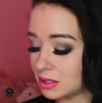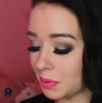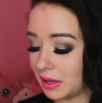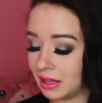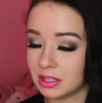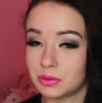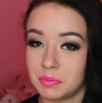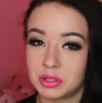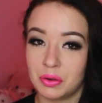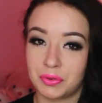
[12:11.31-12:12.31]
so getting a
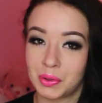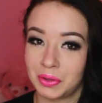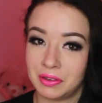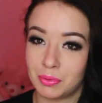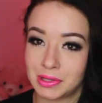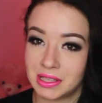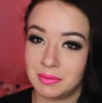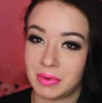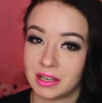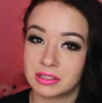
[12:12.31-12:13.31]
swimsuit for for only
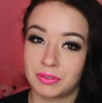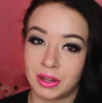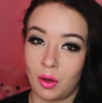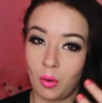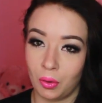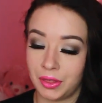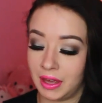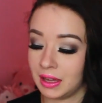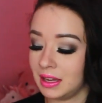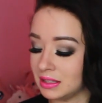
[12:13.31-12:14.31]
fourteen bucks for the whole
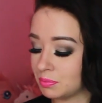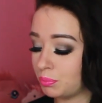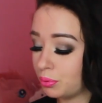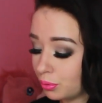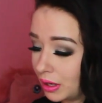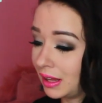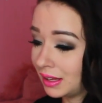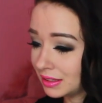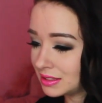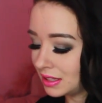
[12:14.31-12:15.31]
thing is pretty
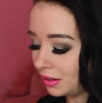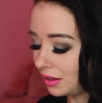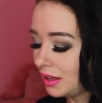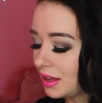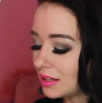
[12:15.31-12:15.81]
good deal.